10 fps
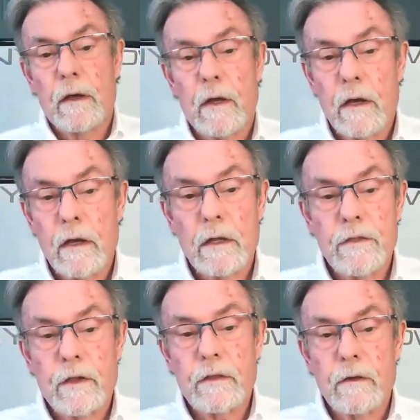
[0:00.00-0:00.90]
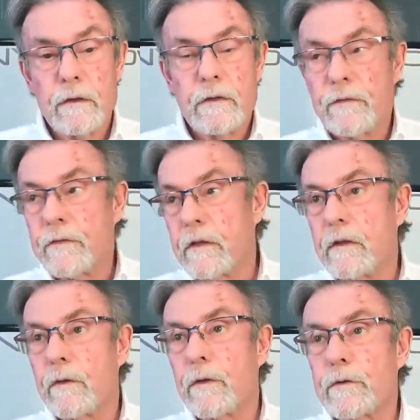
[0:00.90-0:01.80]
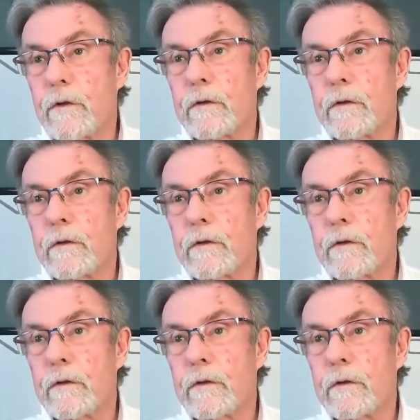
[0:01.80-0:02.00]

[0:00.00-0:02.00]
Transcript: Uh, I think there's you know there's